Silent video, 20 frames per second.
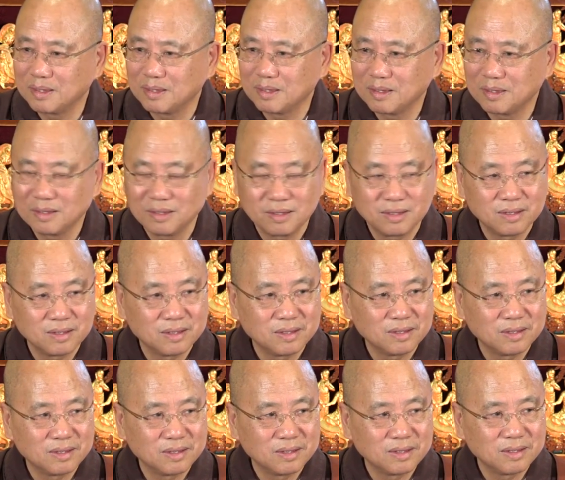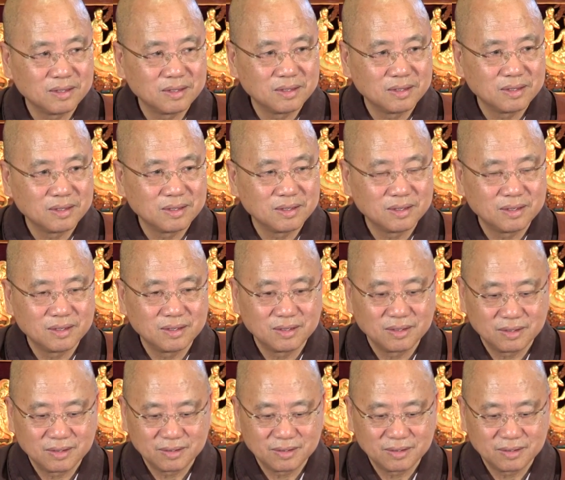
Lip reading: Nobody speaks.